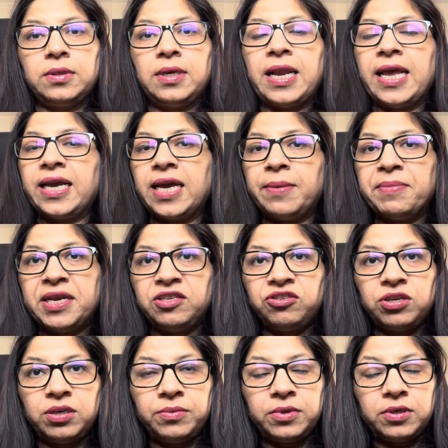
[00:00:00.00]
Like I
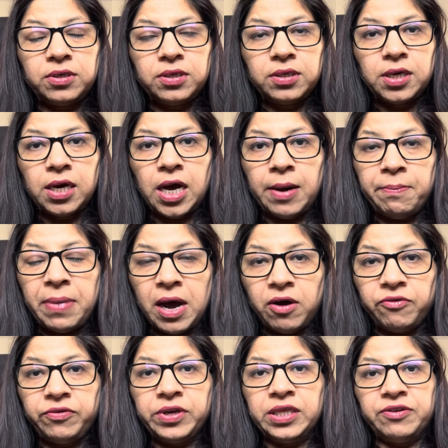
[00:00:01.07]
mentioned
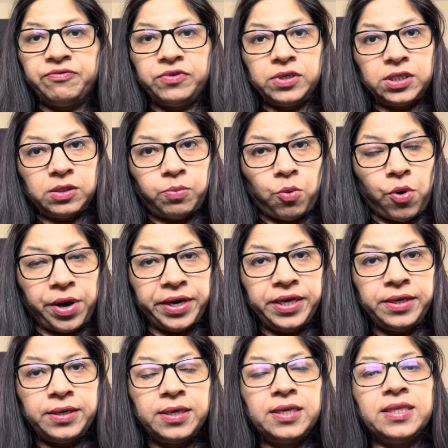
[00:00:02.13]
above in the first
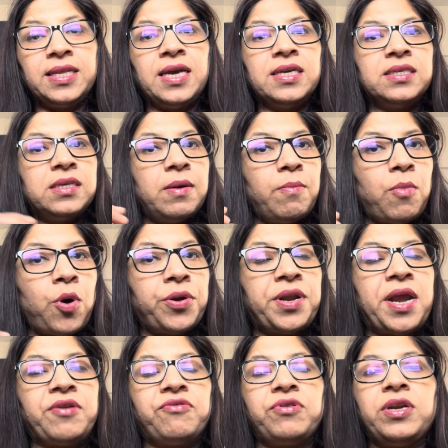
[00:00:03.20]
point, there is a
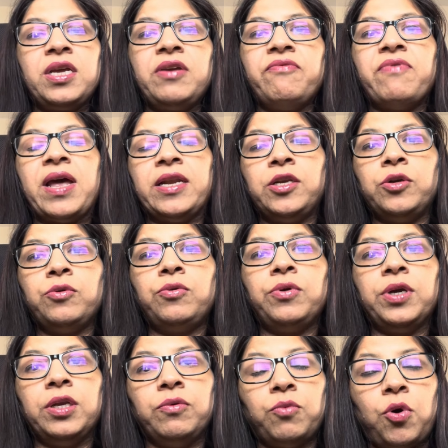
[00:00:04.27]
monetary value
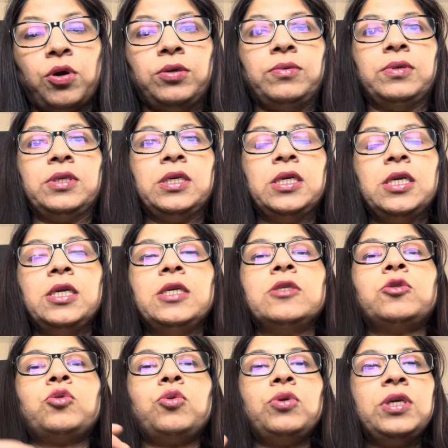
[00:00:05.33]
involved.
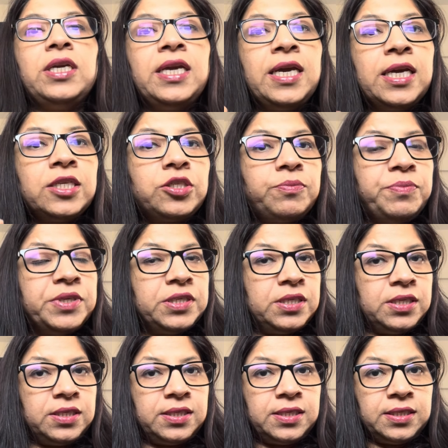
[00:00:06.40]
So each
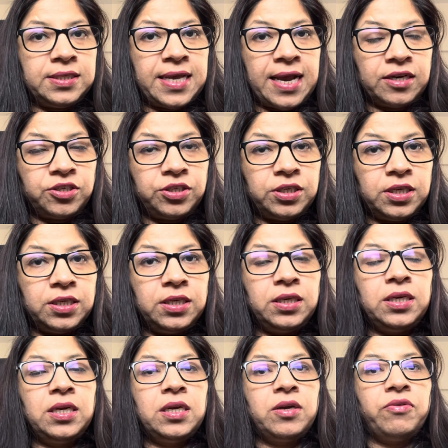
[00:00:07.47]
business
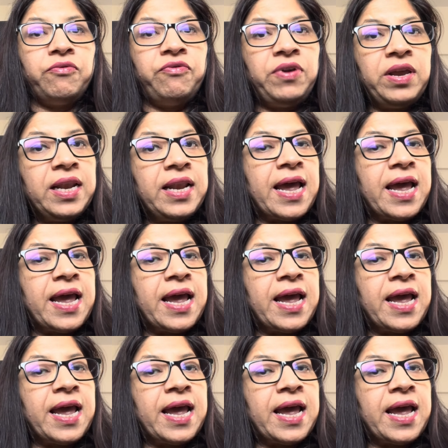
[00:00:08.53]
transaction will